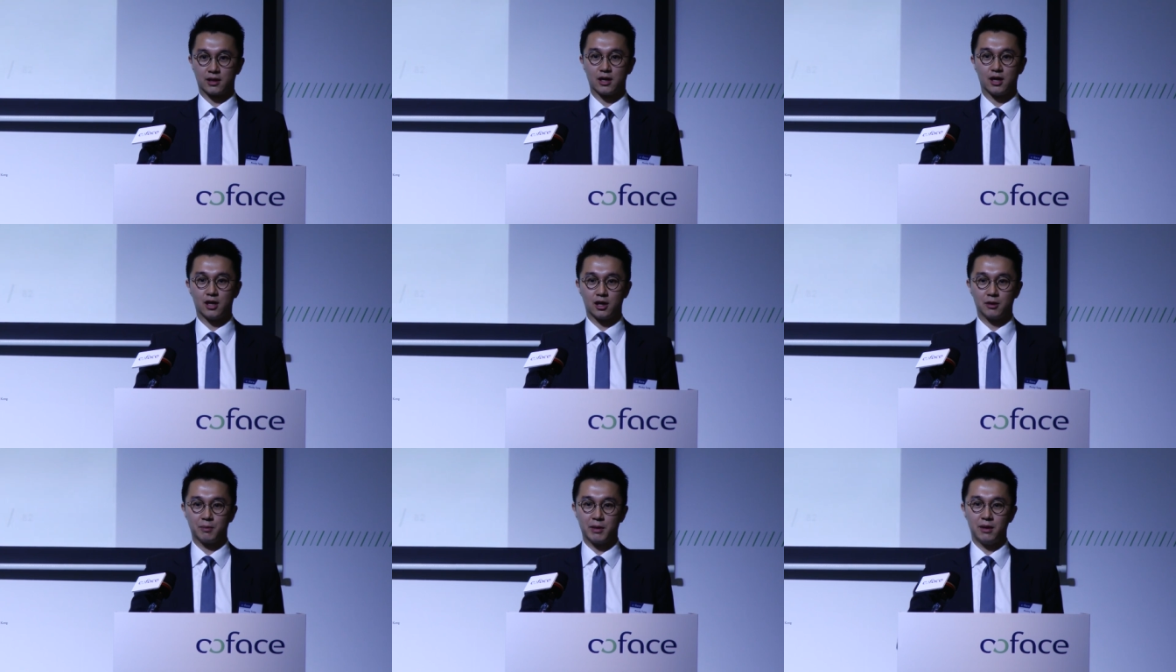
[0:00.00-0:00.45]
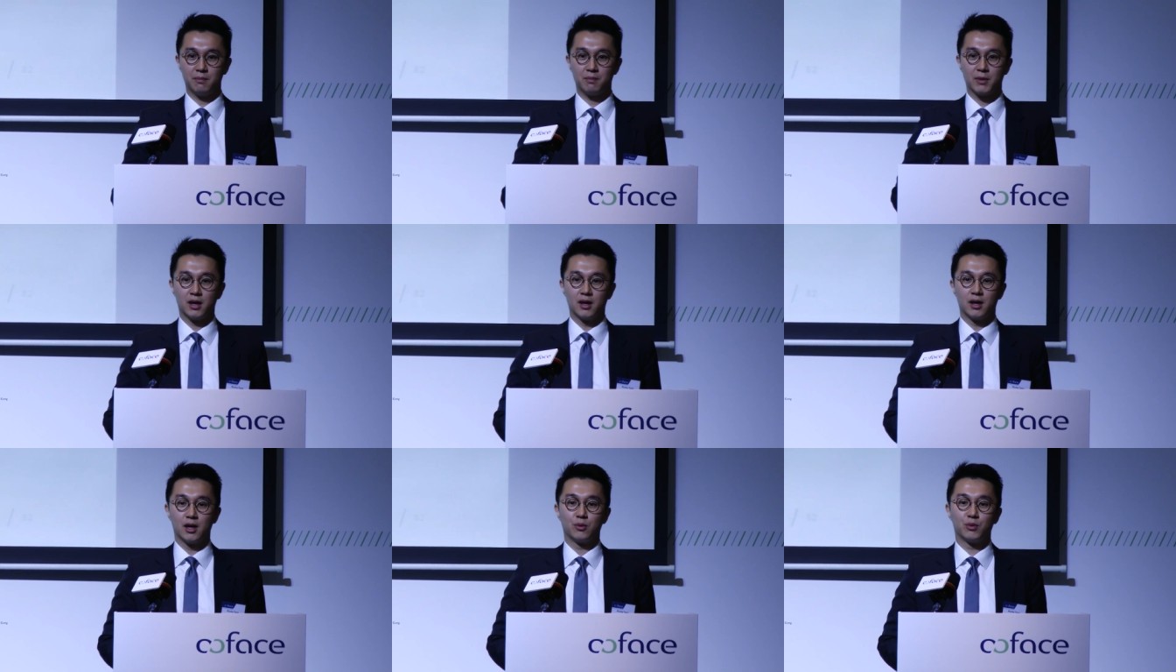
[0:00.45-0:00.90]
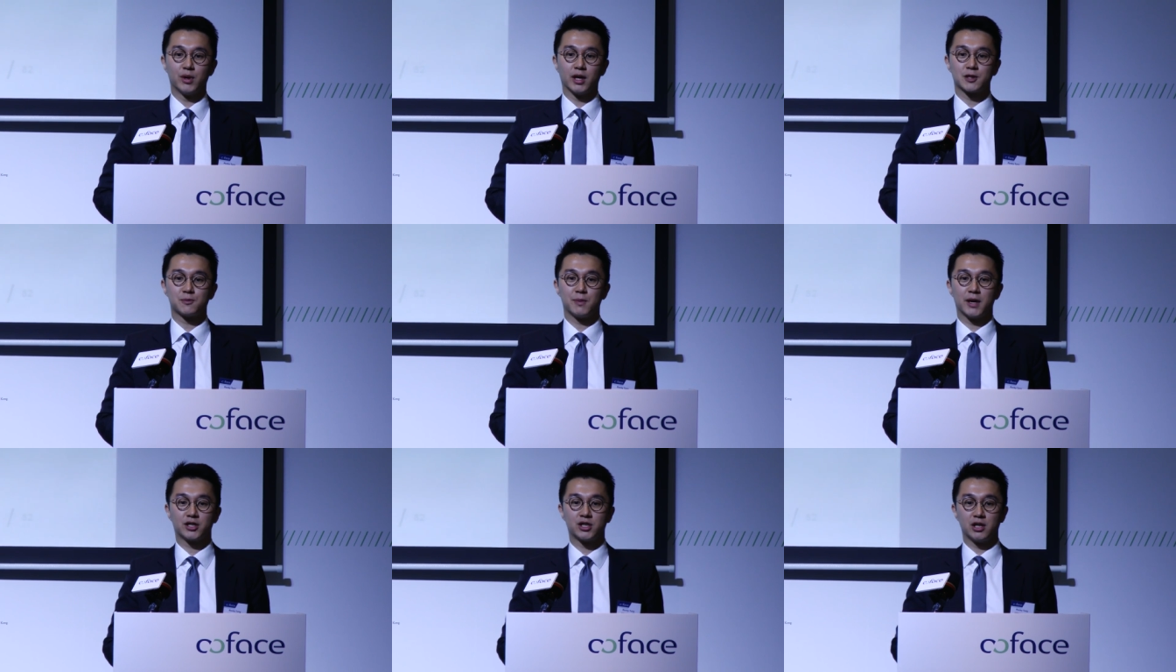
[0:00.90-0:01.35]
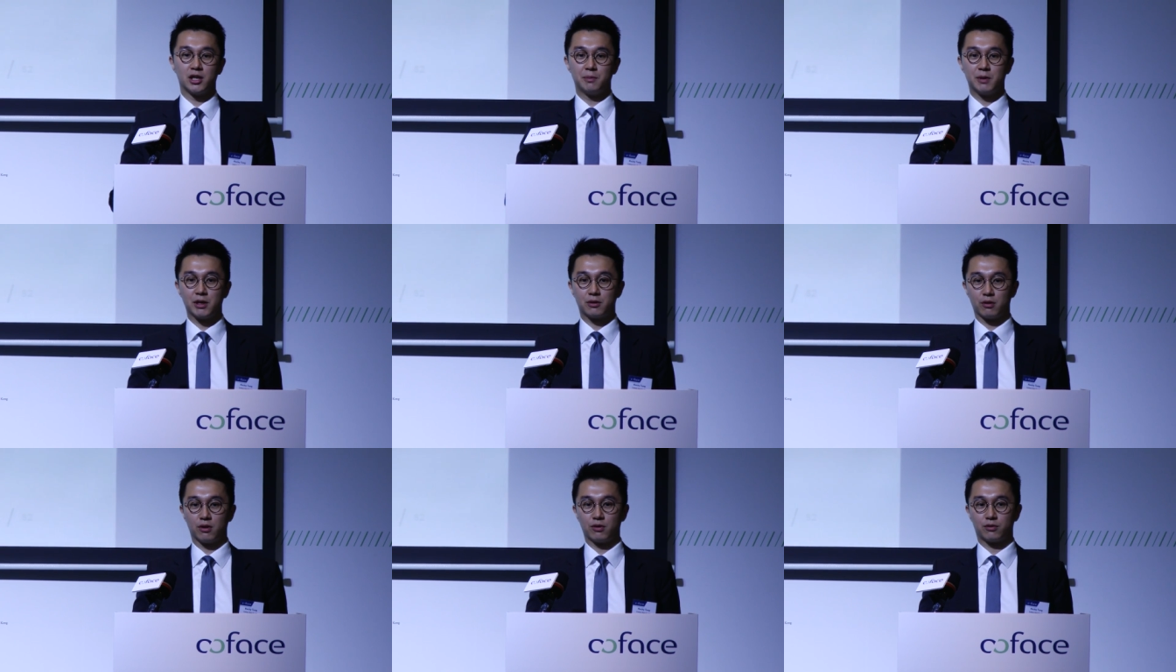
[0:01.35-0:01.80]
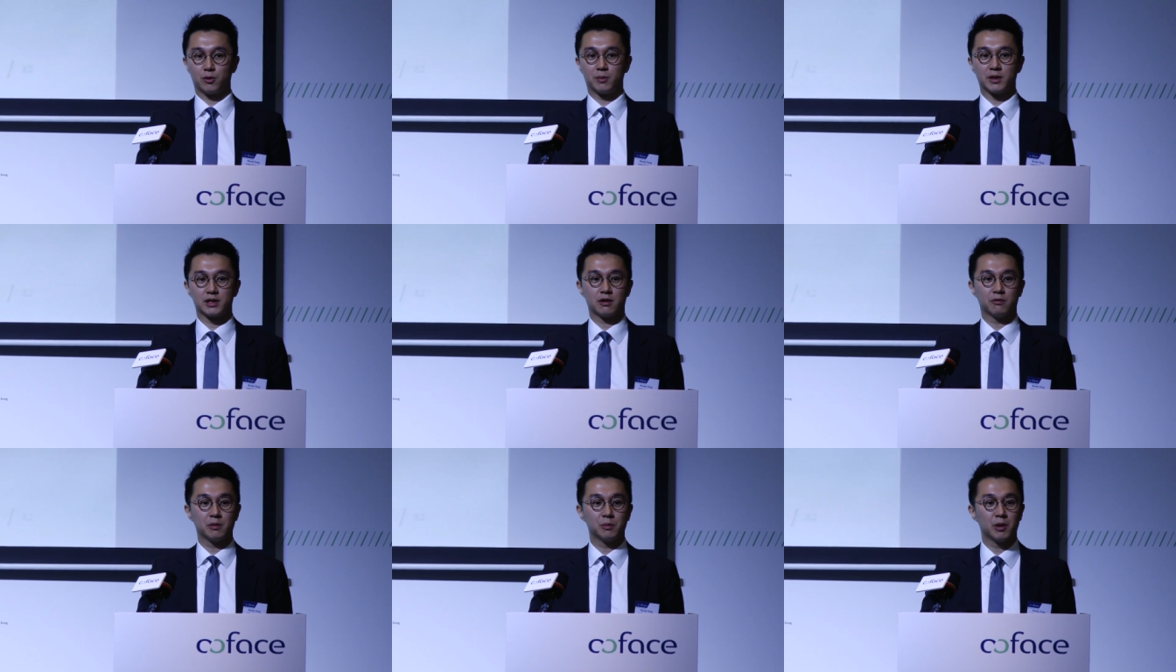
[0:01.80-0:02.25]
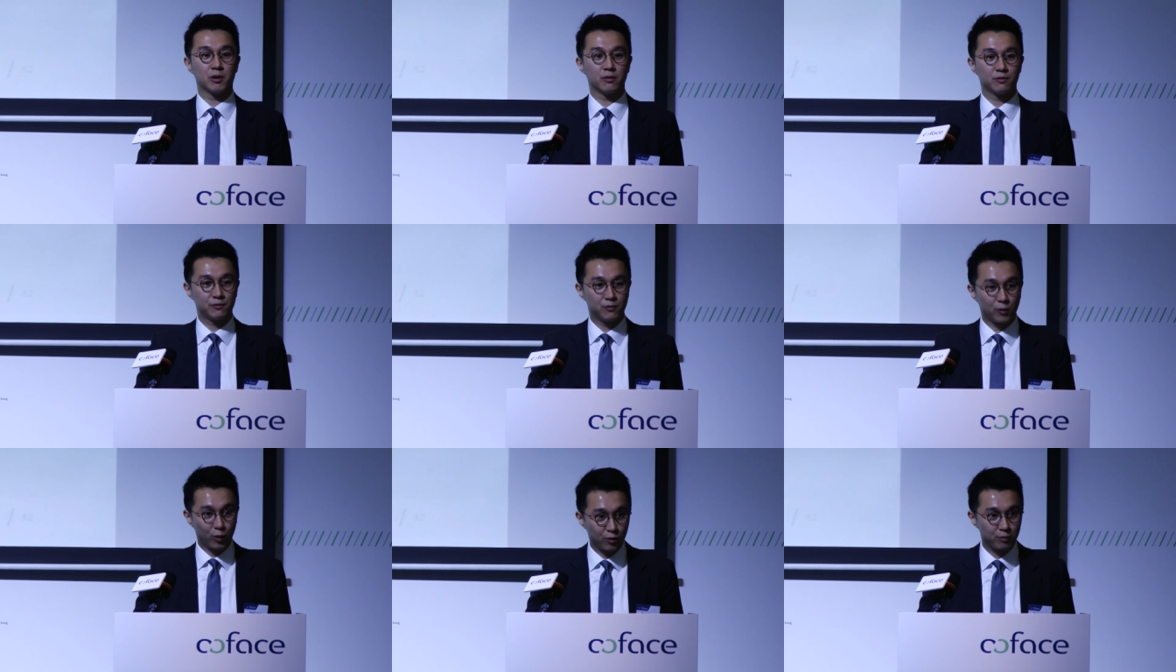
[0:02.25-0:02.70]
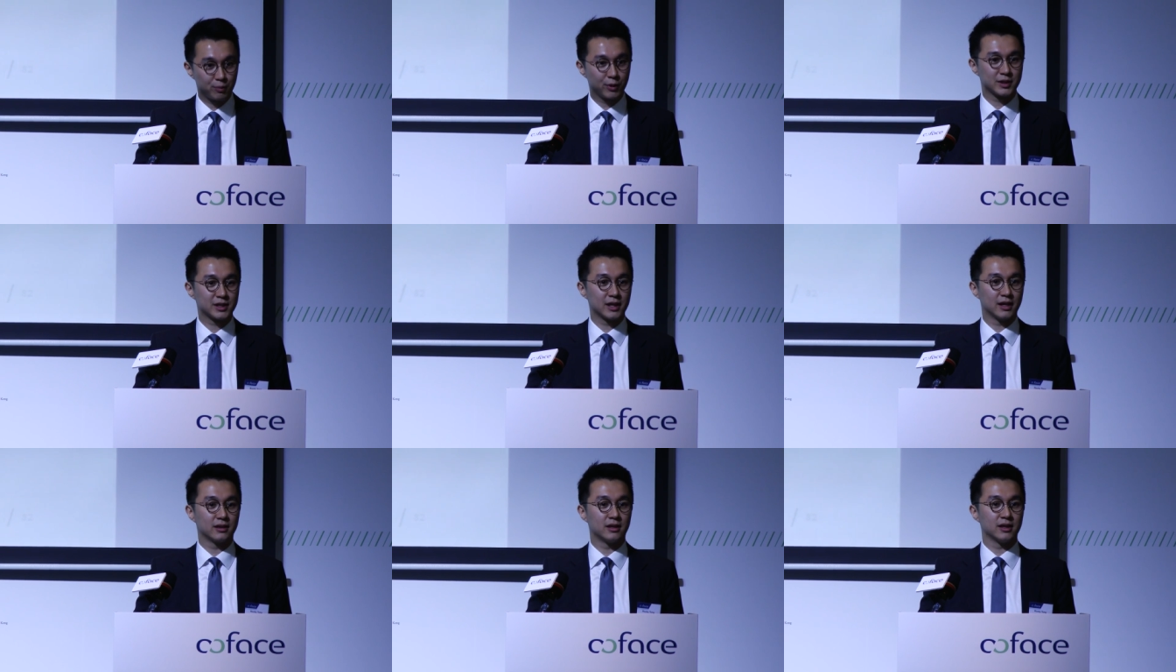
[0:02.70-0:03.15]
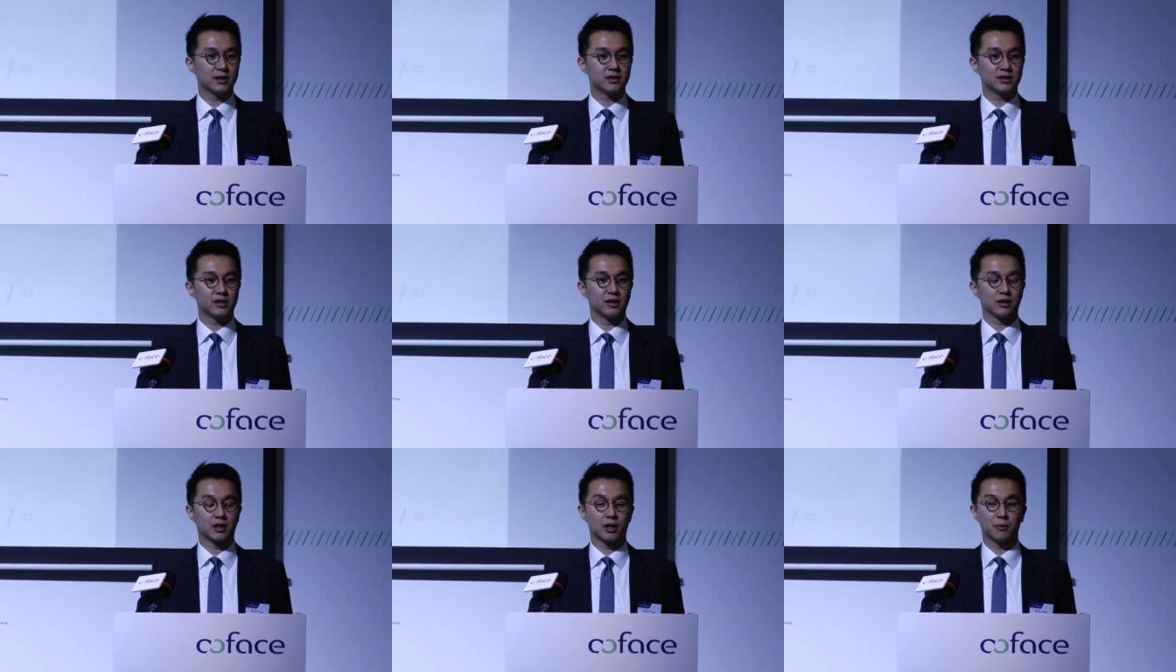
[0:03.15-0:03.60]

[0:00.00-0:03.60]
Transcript: economy. We expect G D P growth to be seven point four percent this year,